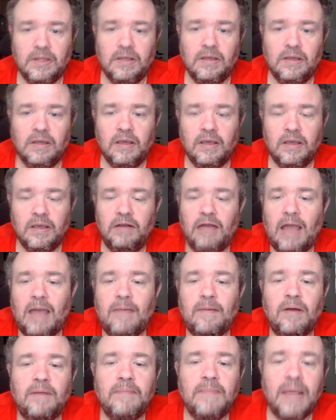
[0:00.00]
I'm
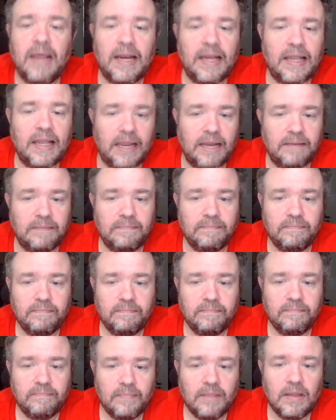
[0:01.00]
on Medicaid.
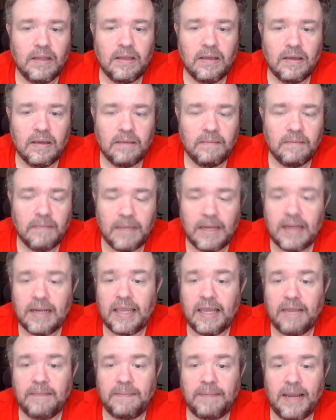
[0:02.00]

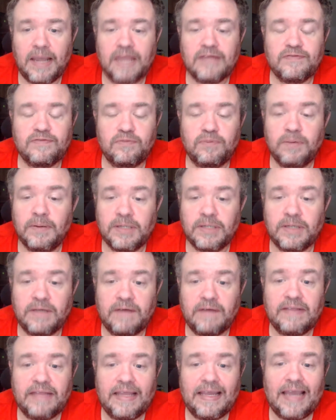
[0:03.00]
Medicaid pays for pretty much
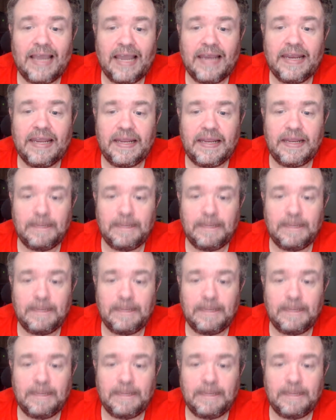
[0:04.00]
everything I need.